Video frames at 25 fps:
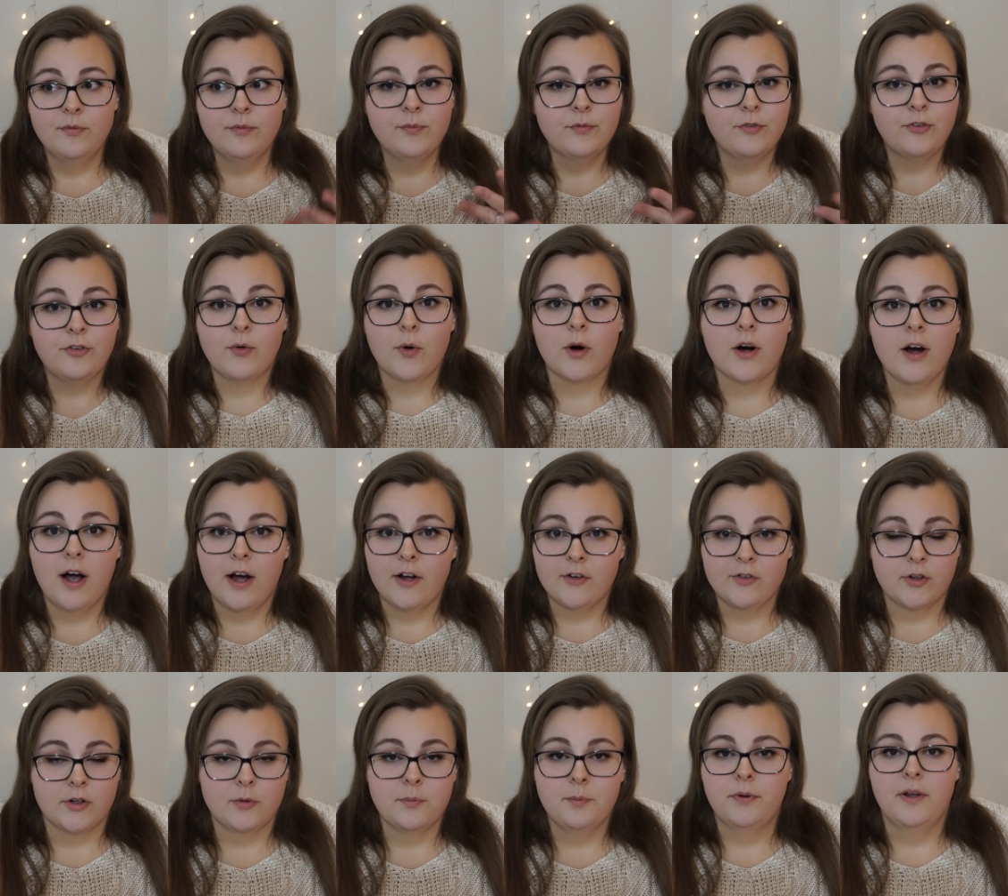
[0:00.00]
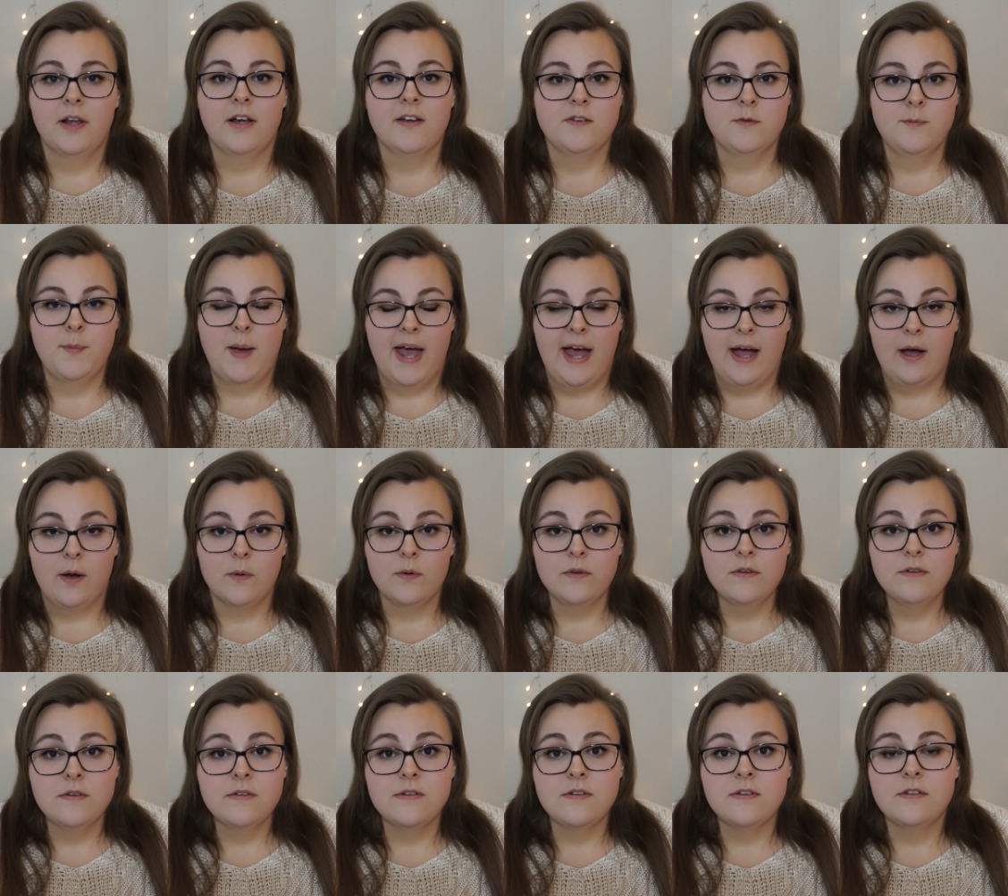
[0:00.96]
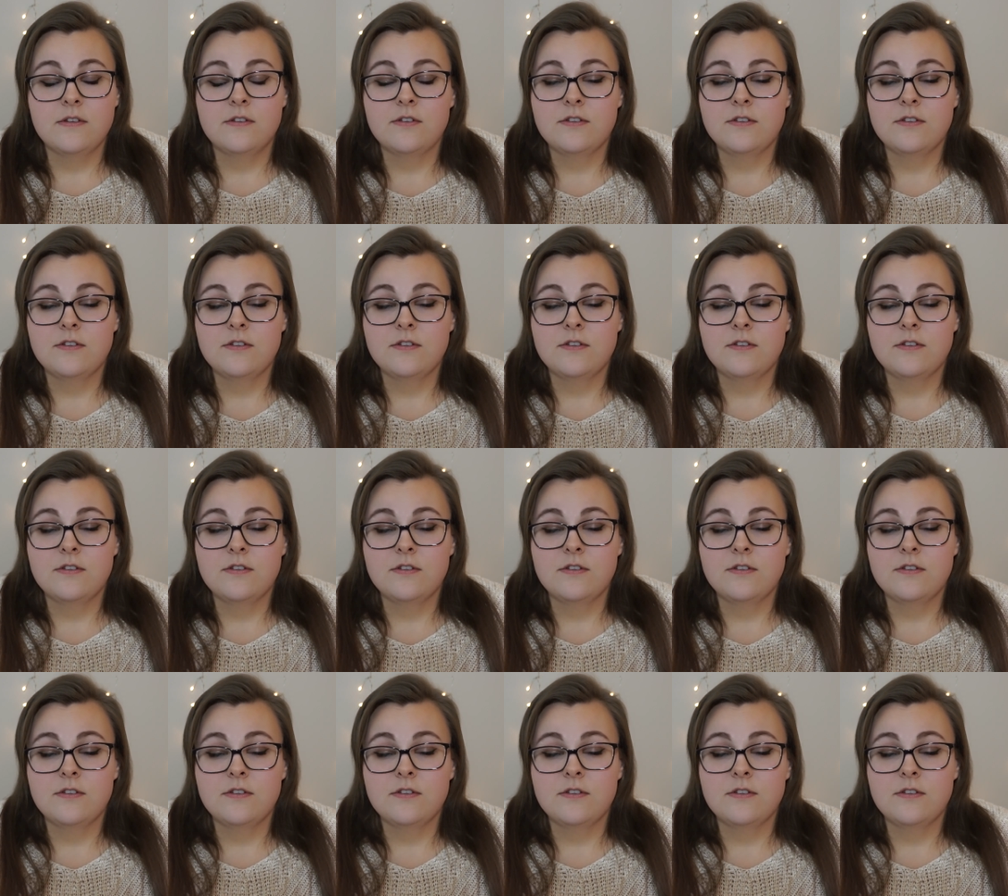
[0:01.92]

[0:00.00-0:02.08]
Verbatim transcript: four hundred plus pounds,